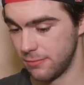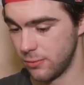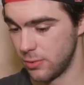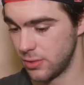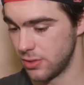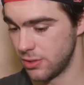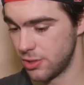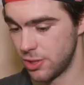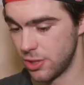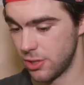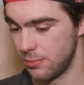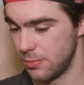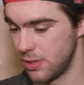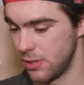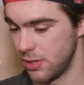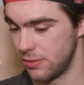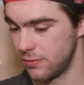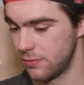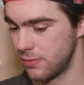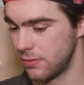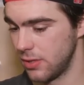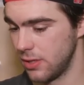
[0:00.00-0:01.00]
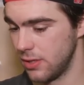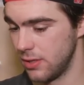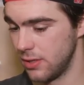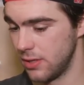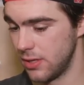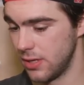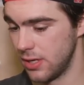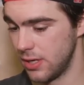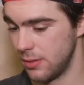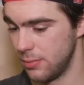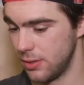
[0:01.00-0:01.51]
wasn't sharp enough.
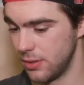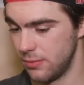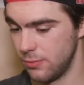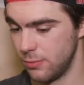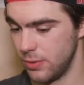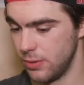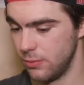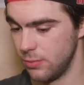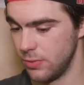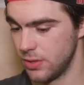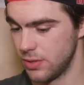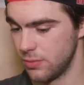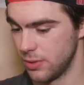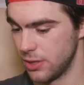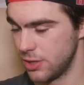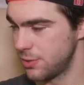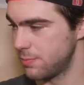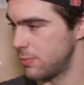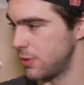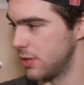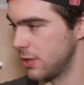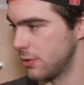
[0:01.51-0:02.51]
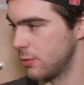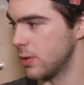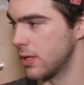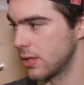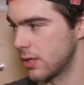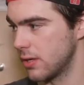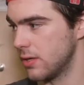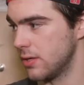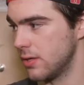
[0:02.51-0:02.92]
And but we switched pretty quick.